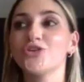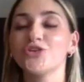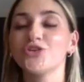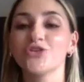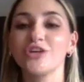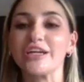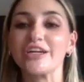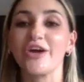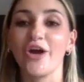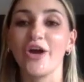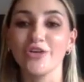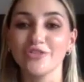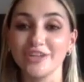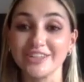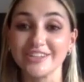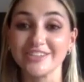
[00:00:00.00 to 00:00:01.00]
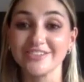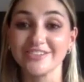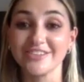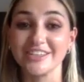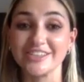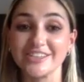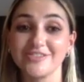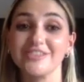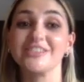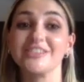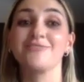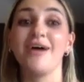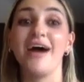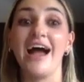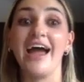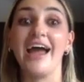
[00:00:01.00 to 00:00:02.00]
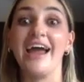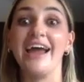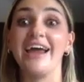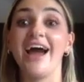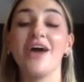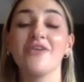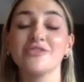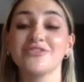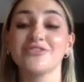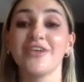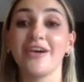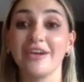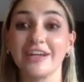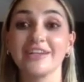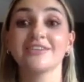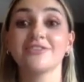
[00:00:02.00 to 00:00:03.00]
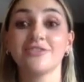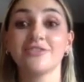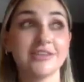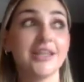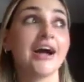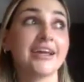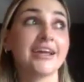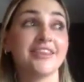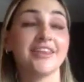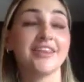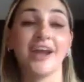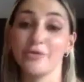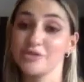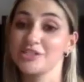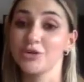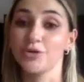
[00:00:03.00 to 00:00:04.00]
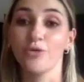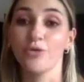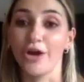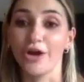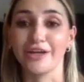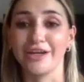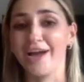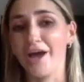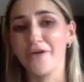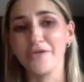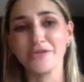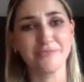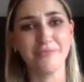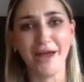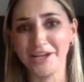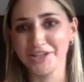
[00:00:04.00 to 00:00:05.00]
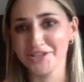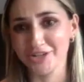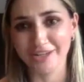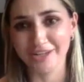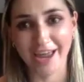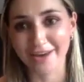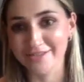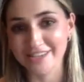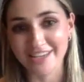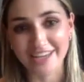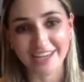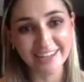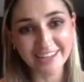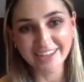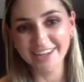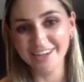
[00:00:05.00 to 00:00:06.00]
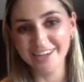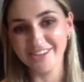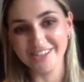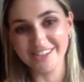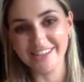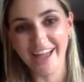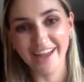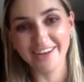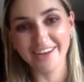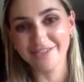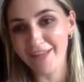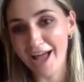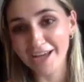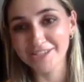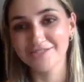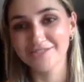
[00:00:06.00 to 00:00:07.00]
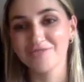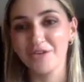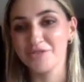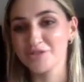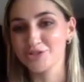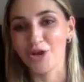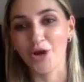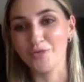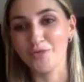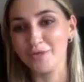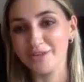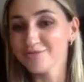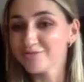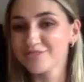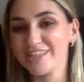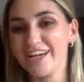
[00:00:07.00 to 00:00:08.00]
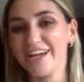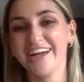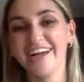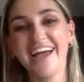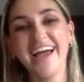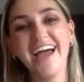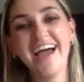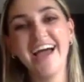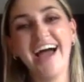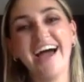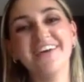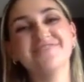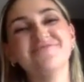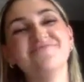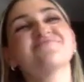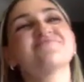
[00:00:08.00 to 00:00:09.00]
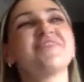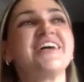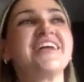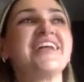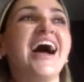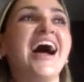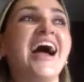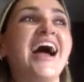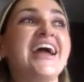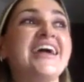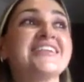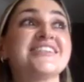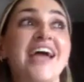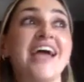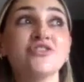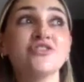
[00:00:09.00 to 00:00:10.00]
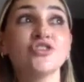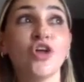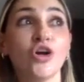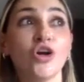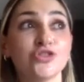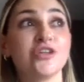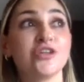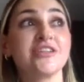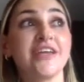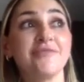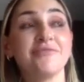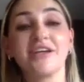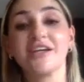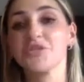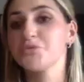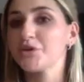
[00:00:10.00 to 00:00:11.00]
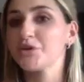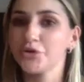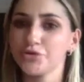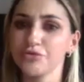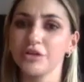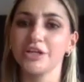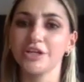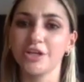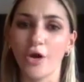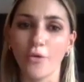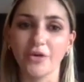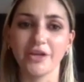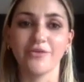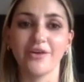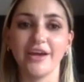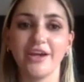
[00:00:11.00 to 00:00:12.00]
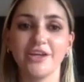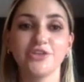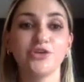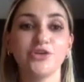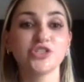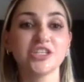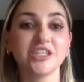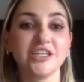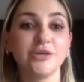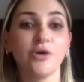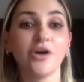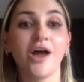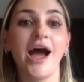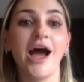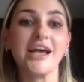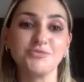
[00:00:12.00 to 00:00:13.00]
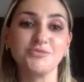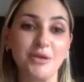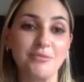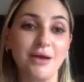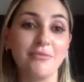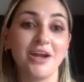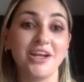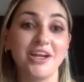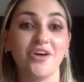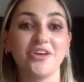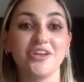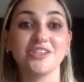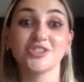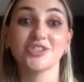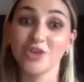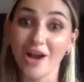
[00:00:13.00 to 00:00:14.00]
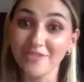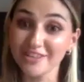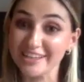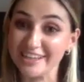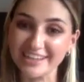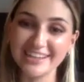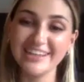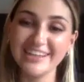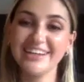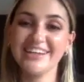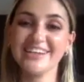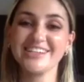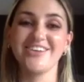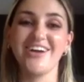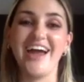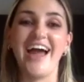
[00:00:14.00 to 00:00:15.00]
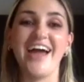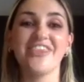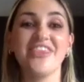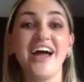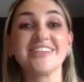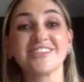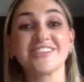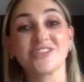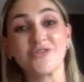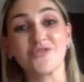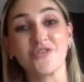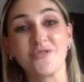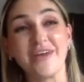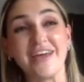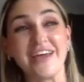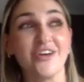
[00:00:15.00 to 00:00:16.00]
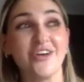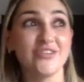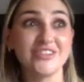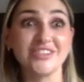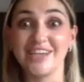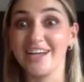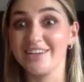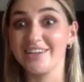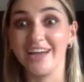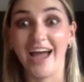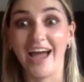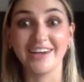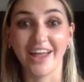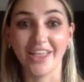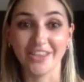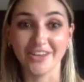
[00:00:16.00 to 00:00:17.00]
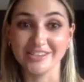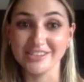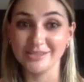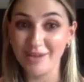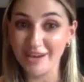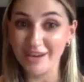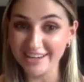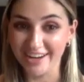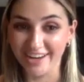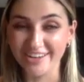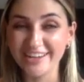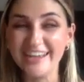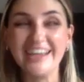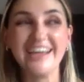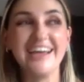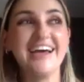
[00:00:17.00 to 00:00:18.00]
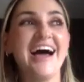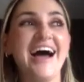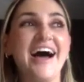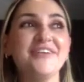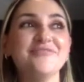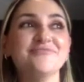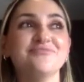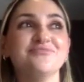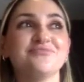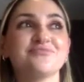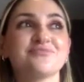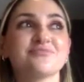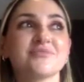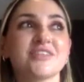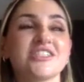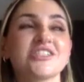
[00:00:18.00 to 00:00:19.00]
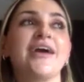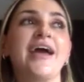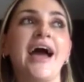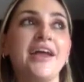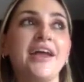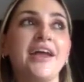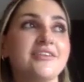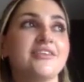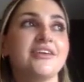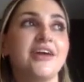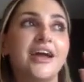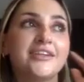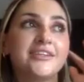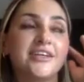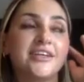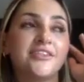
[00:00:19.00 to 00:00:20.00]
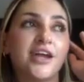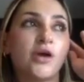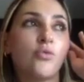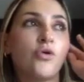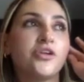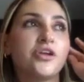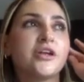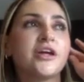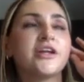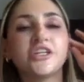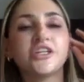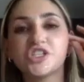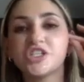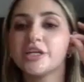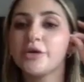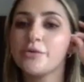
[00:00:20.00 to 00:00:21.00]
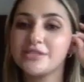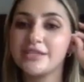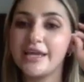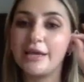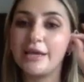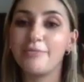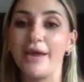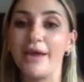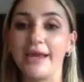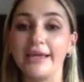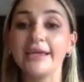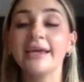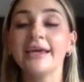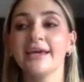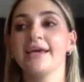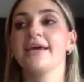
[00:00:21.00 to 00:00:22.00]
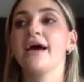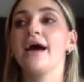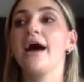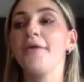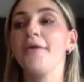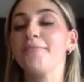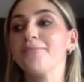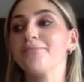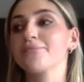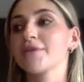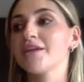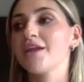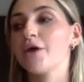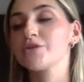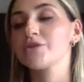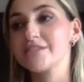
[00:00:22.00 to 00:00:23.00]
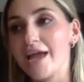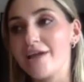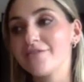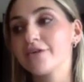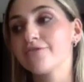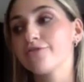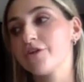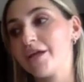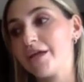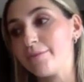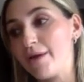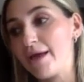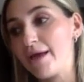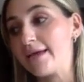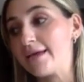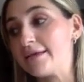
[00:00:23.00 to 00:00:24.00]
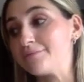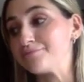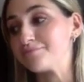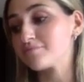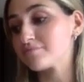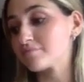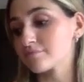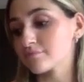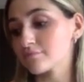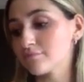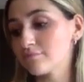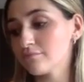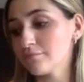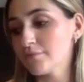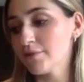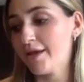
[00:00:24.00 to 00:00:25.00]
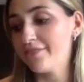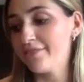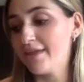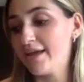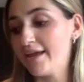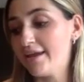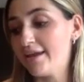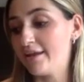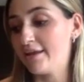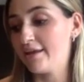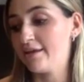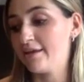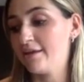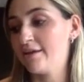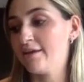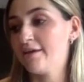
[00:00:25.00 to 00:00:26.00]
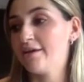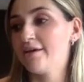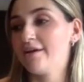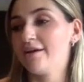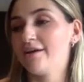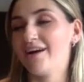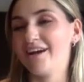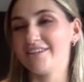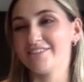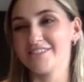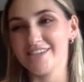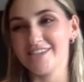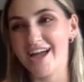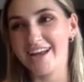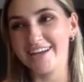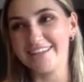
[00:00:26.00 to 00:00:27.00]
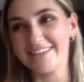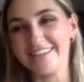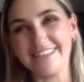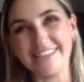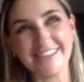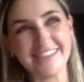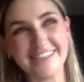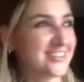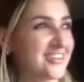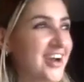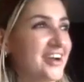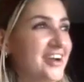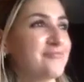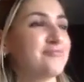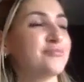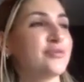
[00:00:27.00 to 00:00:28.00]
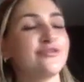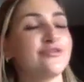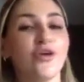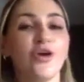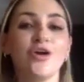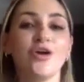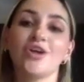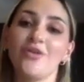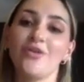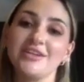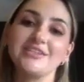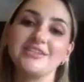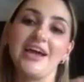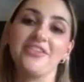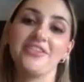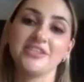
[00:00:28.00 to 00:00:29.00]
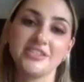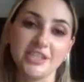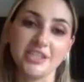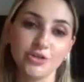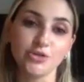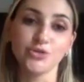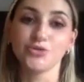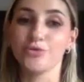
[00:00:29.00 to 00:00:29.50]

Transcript: during COVID, which was why I was very lucky that I was still working. I was a manager at KFC. It wasn't that flash. We were just open. But I saved a lot during then, because we couldn't really go anywhere. Usually what I spend my money on is traveling. So I had that stripped from me, and all of a sudden I had nothing to spend it on. So I had the idea that I wanted, initially it was an EP, and I was saving for an EP. And then I decided this year I preferred going down the singles